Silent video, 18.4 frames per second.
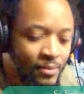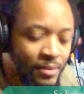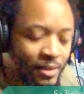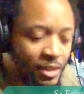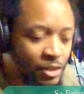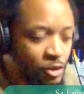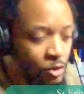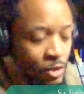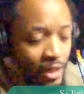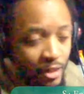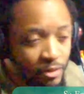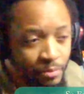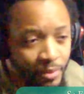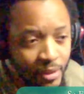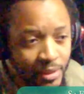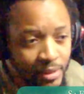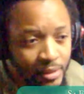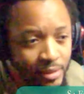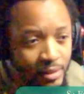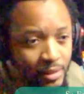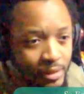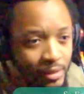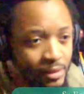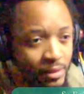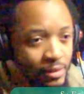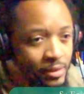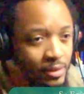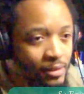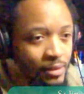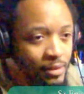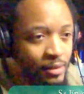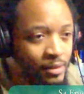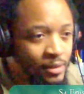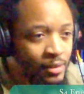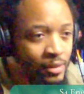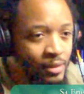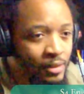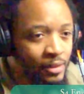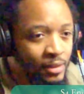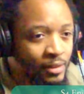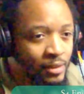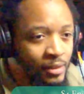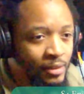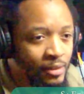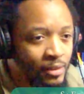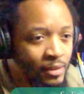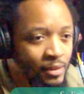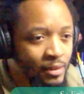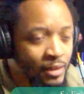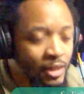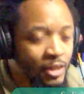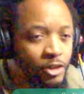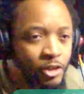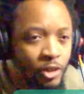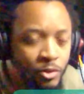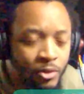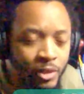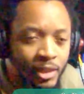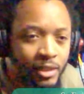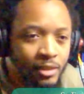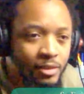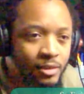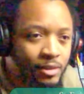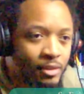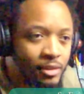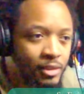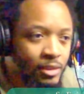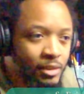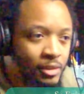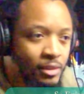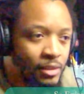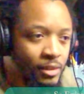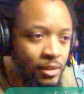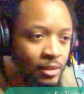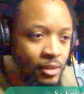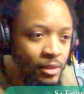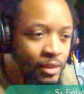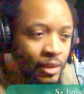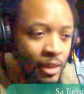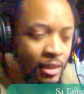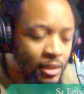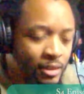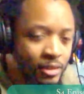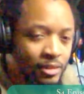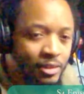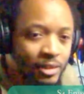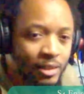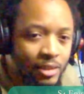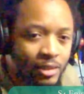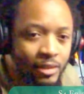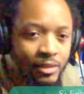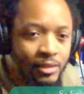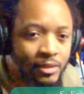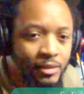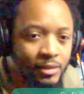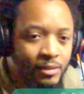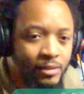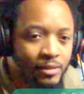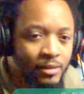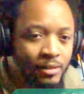Then you have businesses that donate to these hidden agendas,